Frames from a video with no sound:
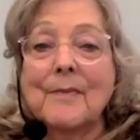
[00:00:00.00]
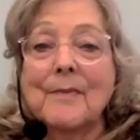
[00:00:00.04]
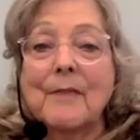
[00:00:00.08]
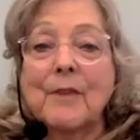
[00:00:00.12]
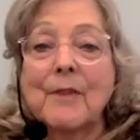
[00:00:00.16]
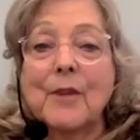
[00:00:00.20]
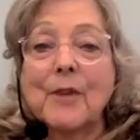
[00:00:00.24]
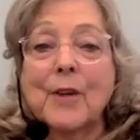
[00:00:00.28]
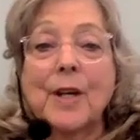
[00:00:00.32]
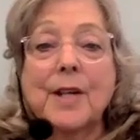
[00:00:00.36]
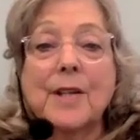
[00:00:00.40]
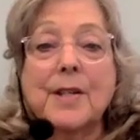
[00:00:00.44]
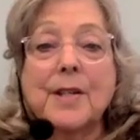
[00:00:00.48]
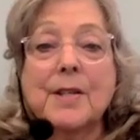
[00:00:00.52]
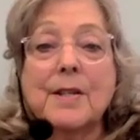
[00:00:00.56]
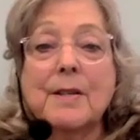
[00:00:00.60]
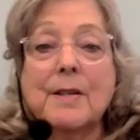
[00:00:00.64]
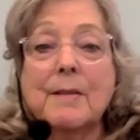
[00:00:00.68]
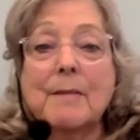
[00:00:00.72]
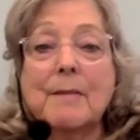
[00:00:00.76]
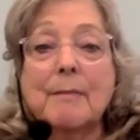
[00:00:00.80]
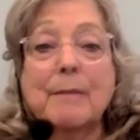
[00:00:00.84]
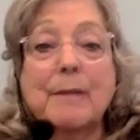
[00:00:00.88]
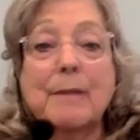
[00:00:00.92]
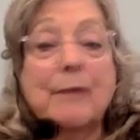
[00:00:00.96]
for
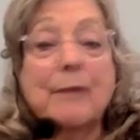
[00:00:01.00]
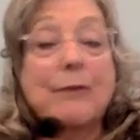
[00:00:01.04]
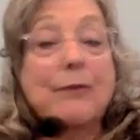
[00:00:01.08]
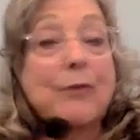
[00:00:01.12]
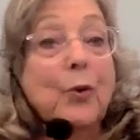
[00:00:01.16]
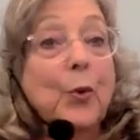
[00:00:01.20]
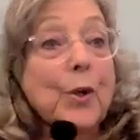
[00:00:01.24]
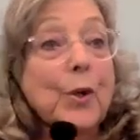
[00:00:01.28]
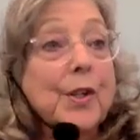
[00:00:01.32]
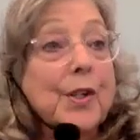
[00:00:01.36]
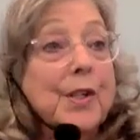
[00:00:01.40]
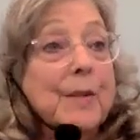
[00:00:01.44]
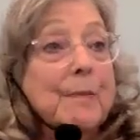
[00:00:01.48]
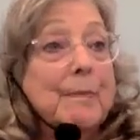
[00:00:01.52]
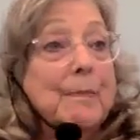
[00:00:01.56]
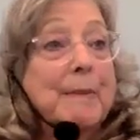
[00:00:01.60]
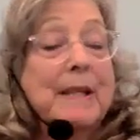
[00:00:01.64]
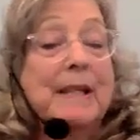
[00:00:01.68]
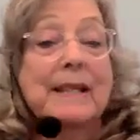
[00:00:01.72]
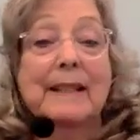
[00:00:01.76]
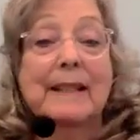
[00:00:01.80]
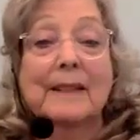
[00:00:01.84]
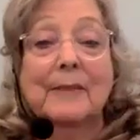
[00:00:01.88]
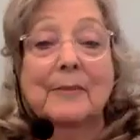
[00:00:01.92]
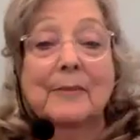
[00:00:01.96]
us before
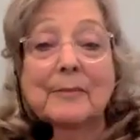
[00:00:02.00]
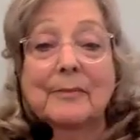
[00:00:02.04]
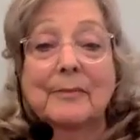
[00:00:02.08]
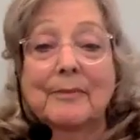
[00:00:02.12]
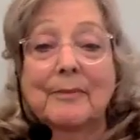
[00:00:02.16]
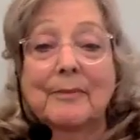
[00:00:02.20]
speaking.